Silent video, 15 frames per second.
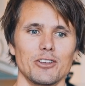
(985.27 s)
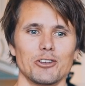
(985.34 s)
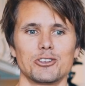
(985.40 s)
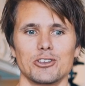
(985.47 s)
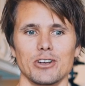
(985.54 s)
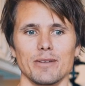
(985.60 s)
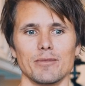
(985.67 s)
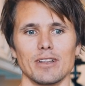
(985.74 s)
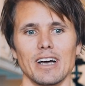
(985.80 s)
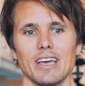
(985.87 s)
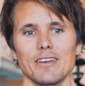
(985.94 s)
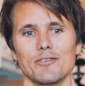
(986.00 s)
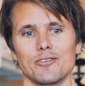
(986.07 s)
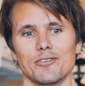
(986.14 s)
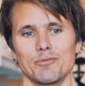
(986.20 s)
Your dream
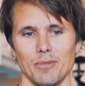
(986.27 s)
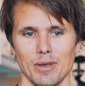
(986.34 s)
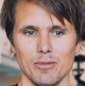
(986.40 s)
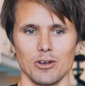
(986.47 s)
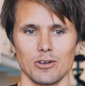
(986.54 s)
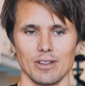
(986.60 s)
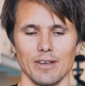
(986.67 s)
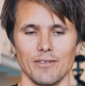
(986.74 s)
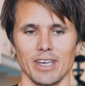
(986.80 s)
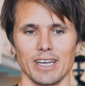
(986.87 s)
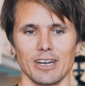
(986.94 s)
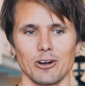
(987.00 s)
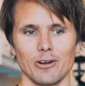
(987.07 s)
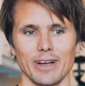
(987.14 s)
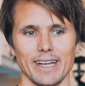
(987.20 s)
life. Maybe you're living
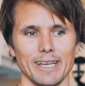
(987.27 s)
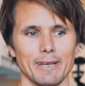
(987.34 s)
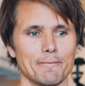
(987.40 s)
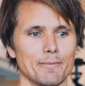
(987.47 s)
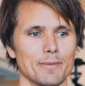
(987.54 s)
it already.